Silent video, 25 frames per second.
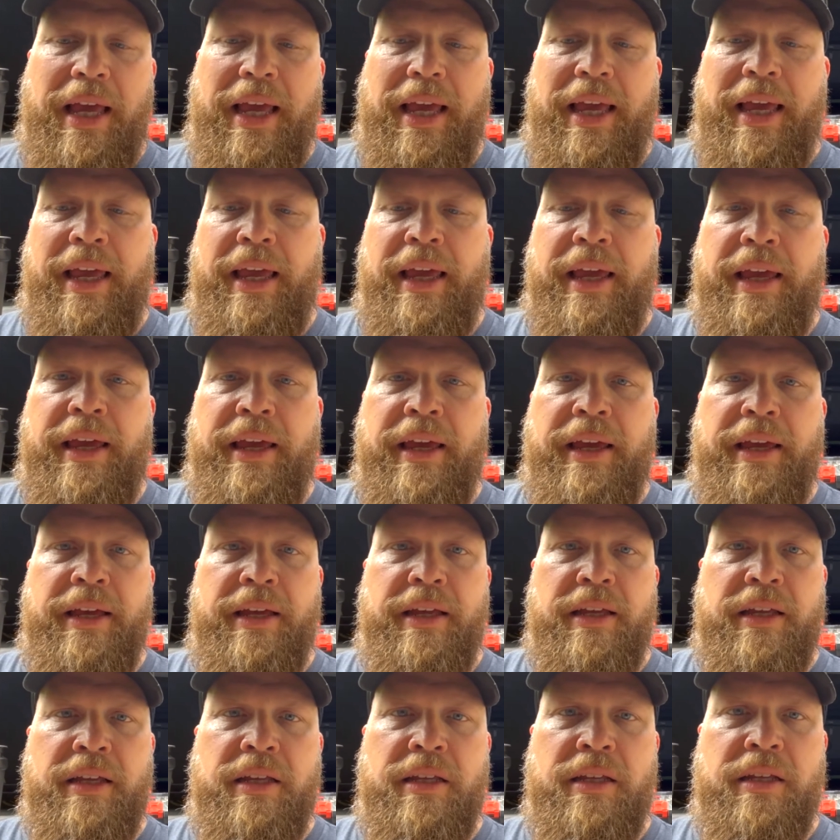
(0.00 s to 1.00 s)

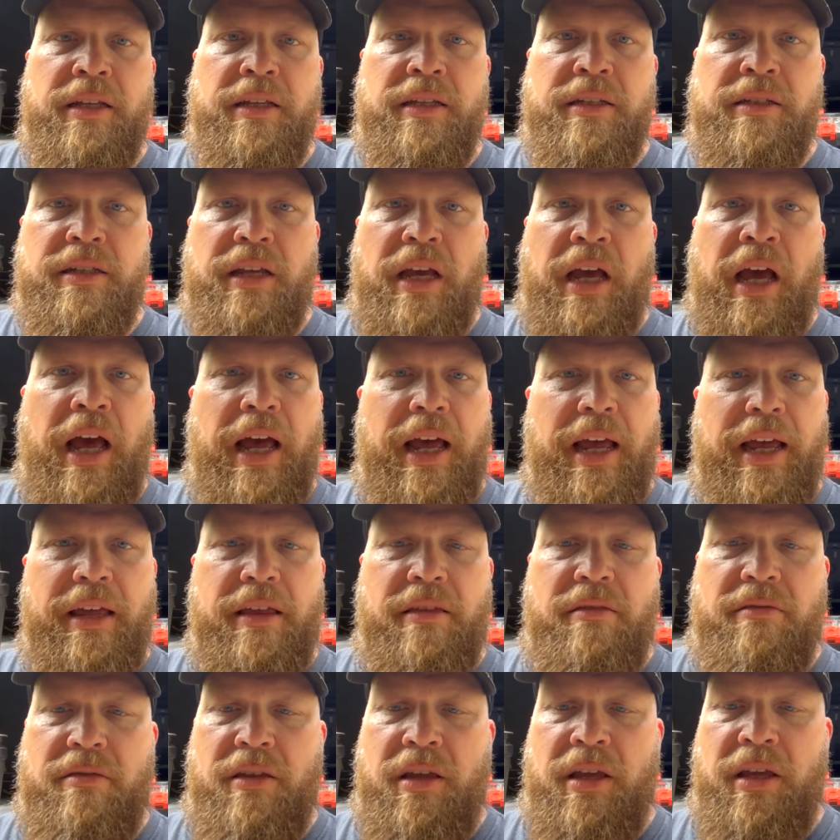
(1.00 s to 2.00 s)
and I
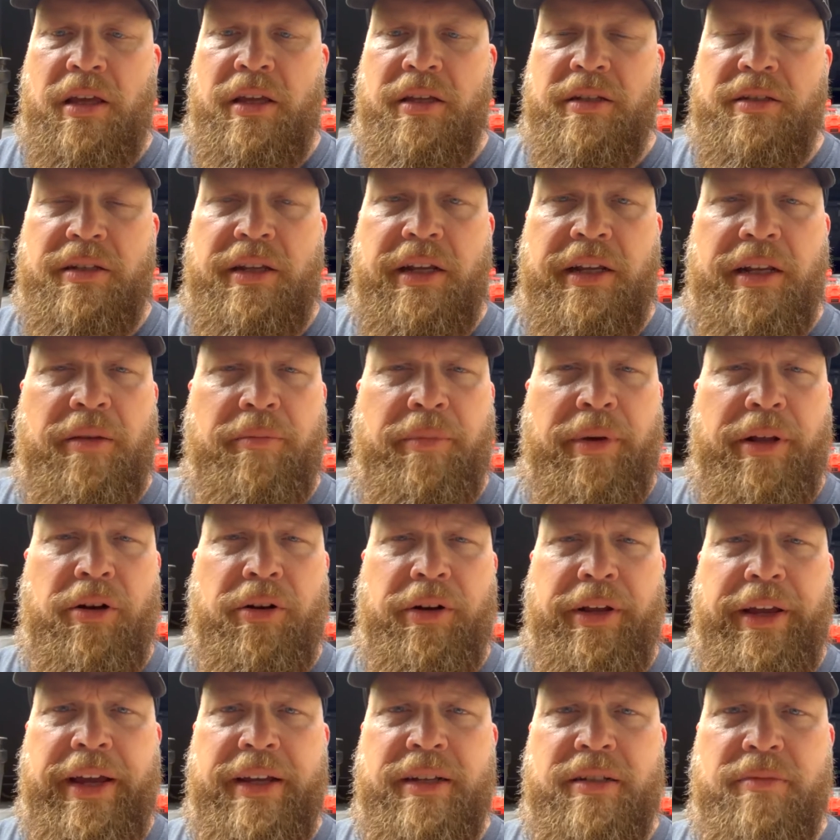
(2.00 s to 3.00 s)
think it's getting better
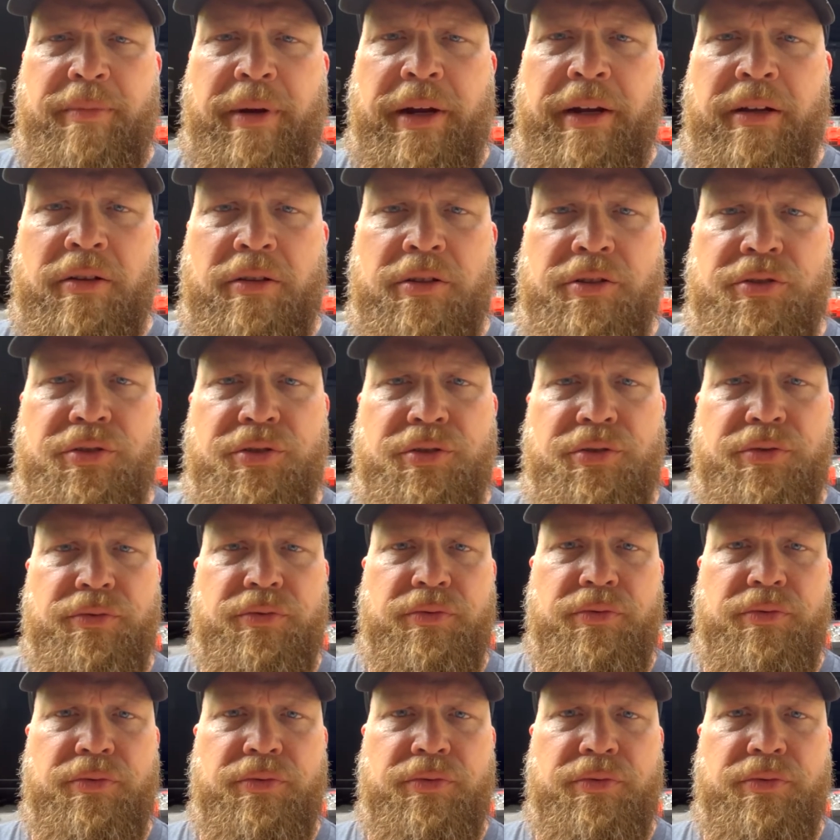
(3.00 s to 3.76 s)
gas mileage,